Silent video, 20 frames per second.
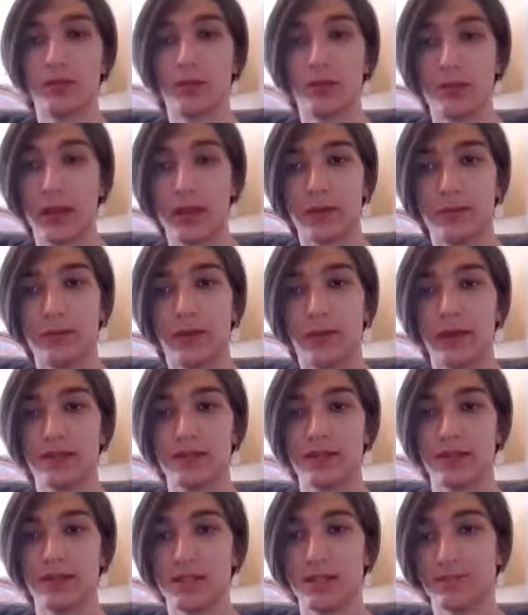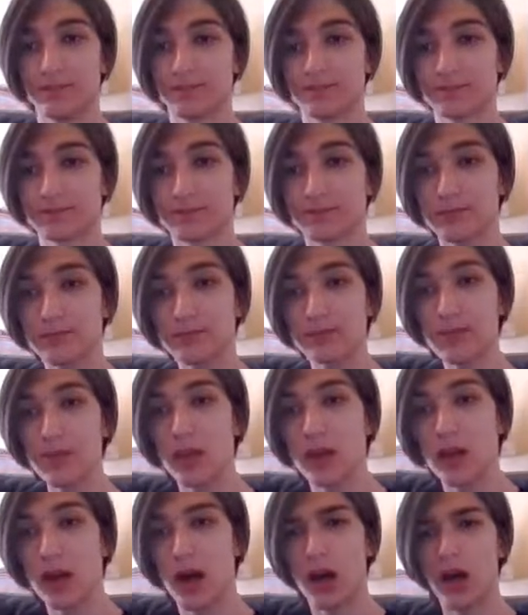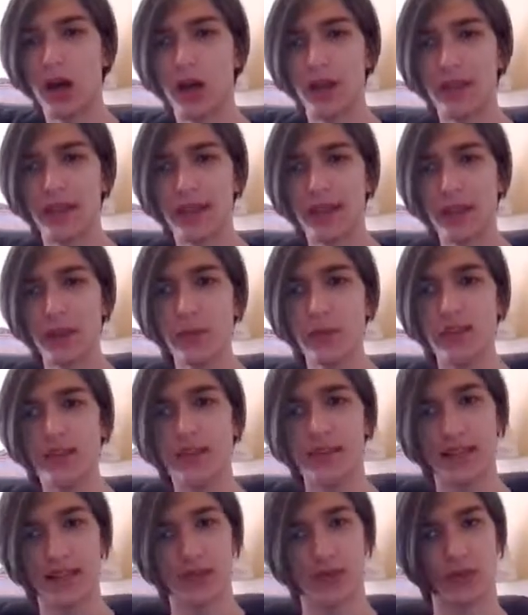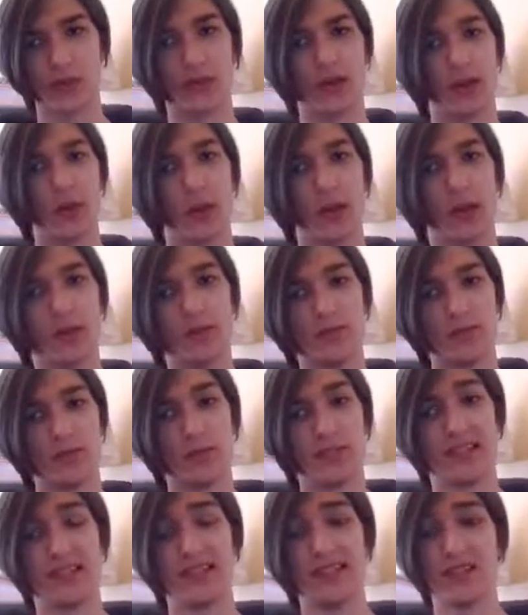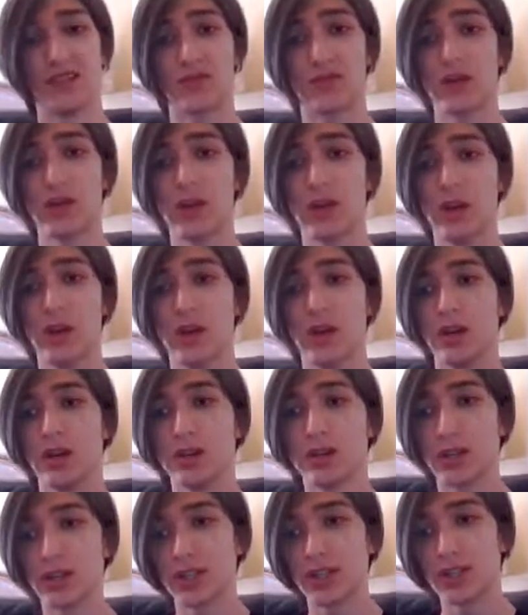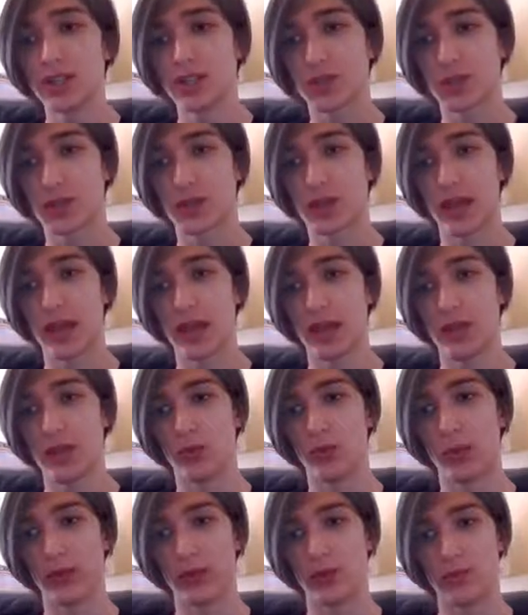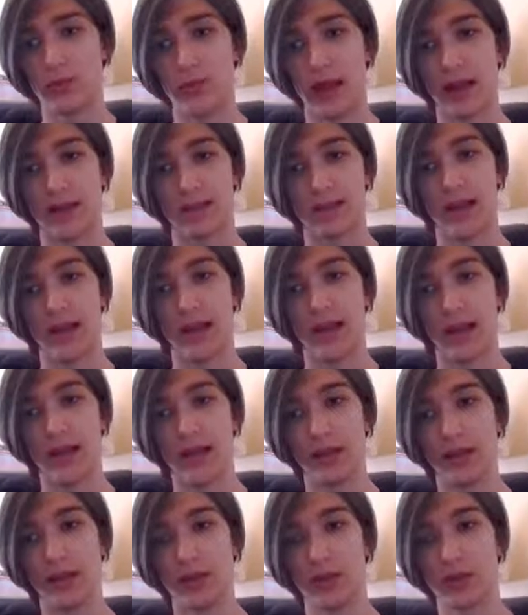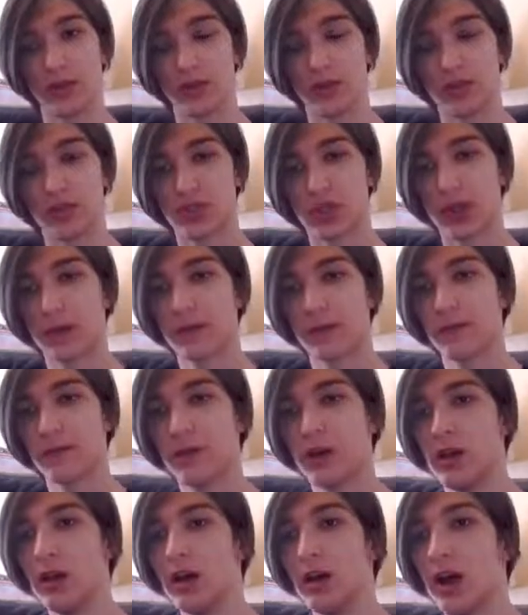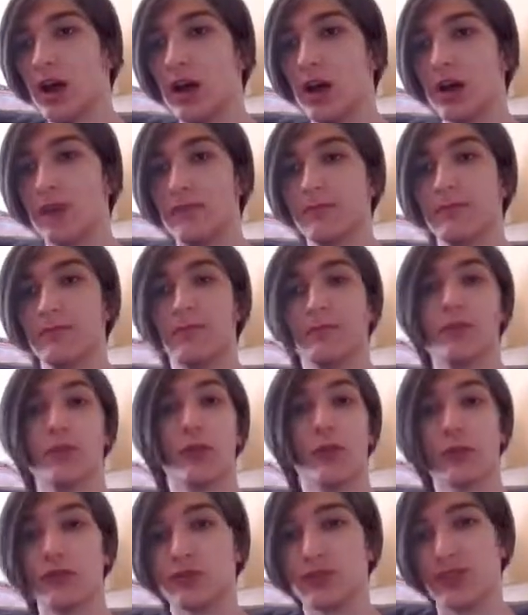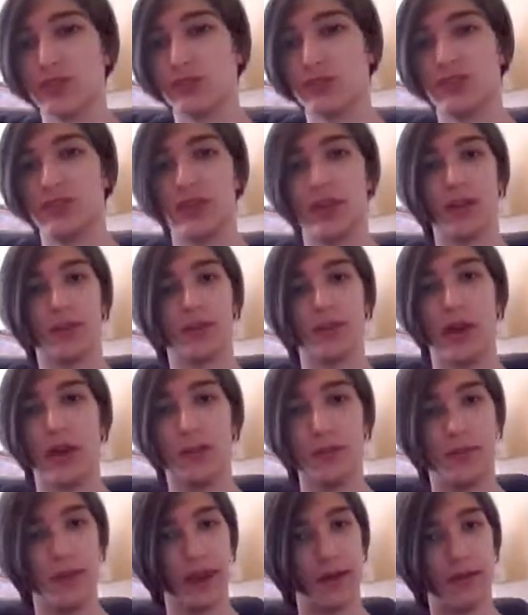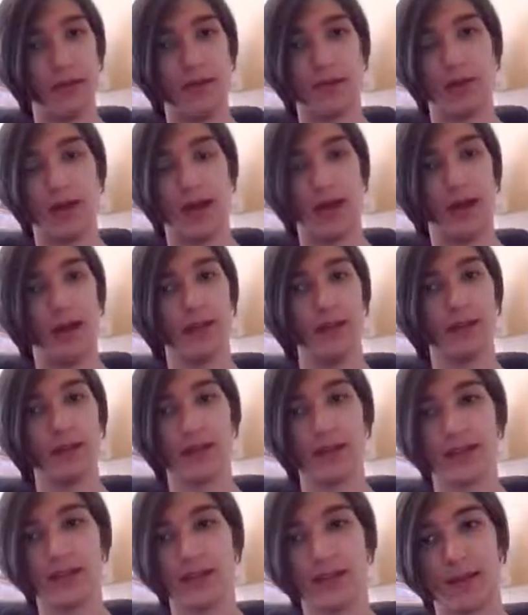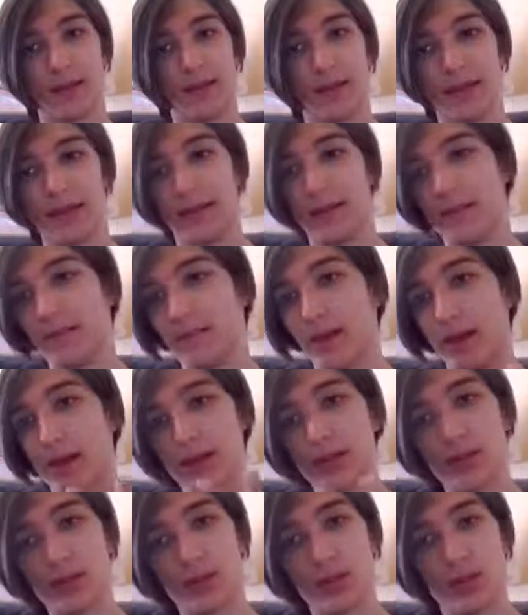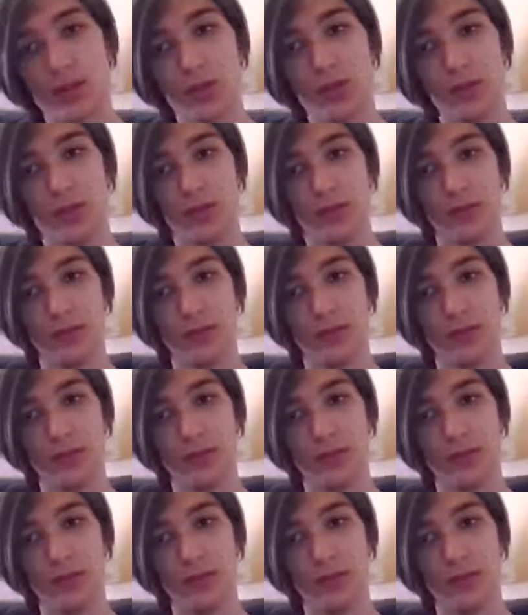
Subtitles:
mon to put on this team. Then I realized that I sort of had problems with Scizor, so I did just put a regular Magneton on there with Choice Scarf. Fortress was another problem that was something that my two